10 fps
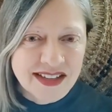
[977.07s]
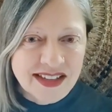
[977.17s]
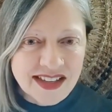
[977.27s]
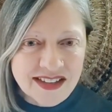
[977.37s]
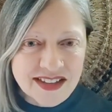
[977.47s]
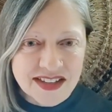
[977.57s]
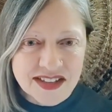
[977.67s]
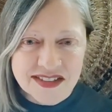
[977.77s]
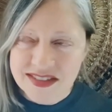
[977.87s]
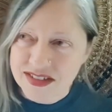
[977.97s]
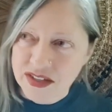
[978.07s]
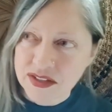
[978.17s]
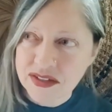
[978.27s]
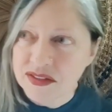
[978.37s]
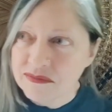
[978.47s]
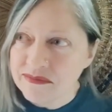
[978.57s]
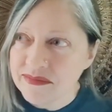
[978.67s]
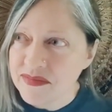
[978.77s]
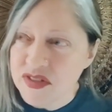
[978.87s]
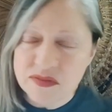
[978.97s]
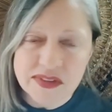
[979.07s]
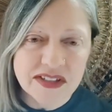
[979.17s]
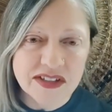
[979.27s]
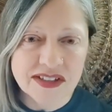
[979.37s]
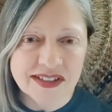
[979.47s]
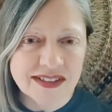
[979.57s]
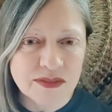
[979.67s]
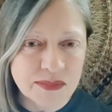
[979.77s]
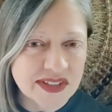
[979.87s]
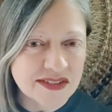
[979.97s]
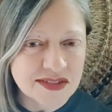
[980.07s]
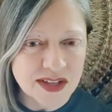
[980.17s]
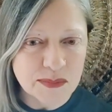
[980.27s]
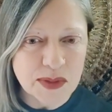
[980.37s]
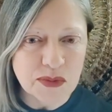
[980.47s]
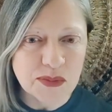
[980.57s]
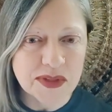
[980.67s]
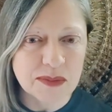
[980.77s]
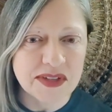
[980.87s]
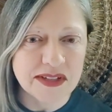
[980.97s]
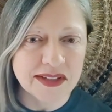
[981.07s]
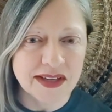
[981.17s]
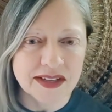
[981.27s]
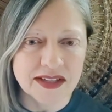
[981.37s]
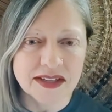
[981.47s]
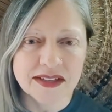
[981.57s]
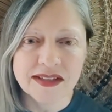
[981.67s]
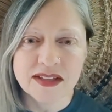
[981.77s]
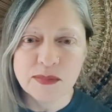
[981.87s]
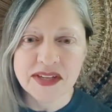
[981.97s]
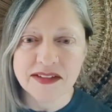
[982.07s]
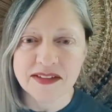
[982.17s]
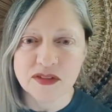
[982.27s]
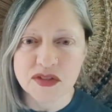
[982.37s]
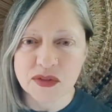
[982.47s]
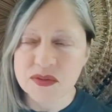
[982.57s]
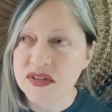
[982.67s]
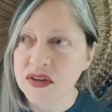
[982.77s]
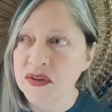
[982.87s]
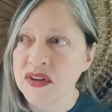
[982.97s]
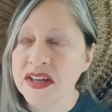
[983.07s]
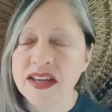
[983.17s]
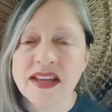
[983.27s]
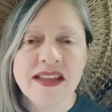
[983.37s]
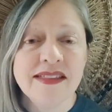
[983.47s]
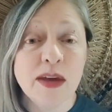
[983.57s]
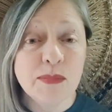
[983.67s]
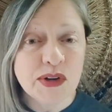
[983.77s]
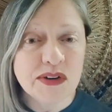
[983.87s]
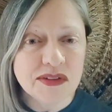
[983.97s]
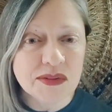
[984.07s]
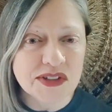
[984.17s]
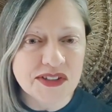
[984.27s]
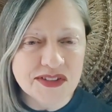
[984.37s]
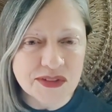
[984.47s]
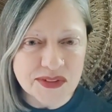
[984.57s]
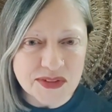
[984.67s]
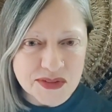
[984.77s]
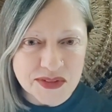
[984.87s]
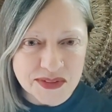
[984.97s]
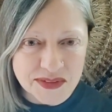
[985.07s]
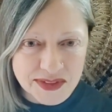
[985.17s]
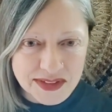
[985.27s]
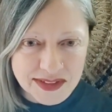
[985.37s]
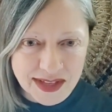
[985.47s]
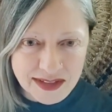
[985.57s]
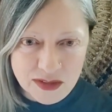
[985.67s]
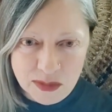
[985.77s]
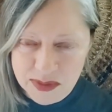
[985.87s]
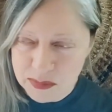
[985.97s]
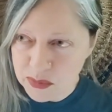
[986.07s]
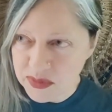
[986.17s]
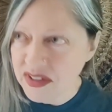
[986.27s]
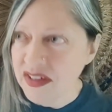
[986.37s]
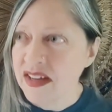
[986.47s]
England's sphere, but there's a lot of people who want to be independent there too. So that part of the world where the Gaelic people were,